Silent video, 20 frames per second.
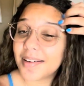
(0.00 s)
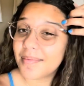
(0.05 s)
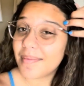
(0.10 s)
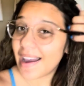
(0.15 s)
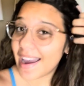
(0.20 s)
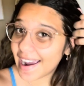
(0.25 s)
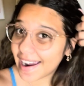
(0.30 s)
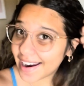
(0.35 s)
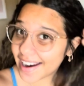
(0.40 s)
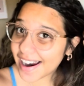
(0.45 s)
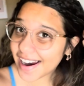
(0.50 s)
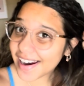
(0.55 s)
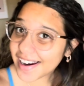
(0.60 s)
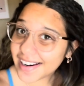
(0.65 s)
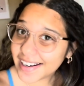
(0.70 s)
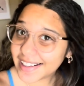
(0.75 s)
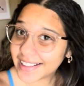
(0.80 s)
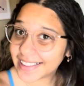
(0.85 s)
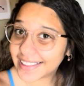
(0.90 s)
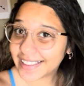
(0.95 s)
My
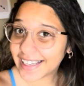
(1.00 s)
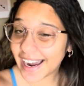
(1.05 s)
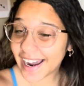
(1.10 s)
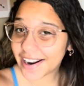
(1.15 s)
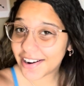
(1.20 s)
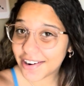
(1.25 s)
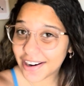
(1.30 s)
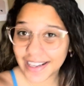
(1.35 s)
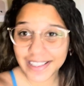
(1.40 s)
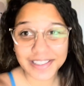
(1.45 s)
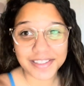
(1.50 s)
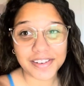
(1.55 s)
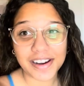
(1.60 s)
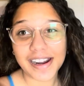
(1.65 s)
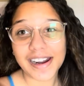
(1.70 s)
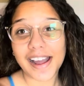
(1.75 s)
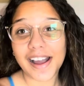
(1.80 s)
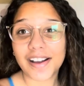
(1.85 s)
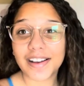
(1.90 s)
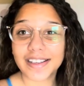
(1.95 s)
hair is kind of crazy right
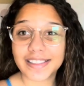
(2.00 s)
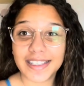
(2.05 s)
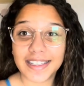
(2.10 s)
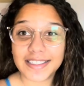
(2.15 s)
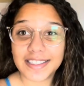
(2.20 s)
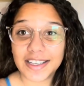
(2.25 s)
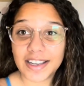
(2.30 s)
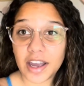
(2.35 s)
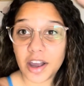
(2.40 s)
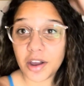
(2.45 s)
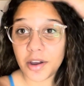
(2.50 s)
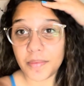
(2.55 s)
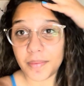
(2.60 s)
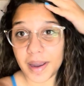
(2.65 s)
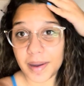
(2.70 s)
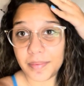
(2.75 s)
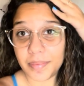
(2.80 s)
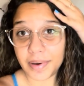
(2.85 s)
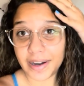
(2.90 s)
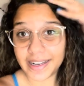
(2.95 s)
now because I took out
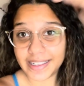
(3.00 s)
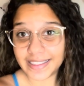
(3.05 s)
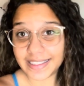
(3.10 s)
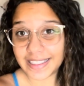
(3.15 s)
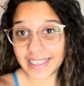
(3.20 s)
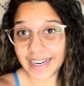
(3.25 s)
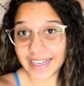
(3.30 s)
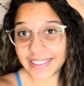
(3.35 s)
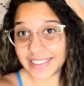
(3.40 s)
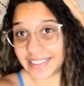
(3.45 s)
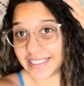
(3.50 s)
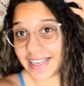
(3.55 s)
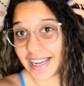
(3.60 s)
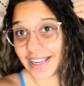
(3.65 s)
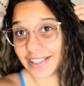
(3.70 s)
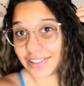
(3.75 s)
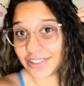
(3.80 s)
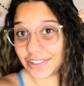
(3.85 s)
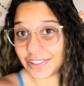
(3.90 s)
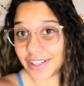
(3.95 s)
my braids that I did
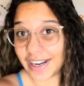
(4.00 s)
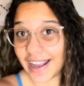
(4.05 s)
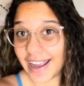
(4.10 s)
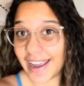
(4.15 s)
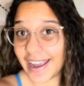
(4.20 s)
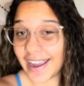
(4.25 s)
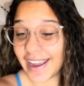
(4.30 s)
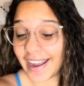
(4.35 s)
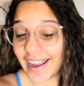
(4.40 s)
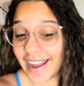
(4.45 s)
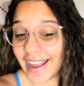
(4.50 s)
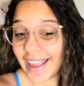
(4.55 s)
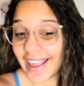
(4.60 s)
yesterday,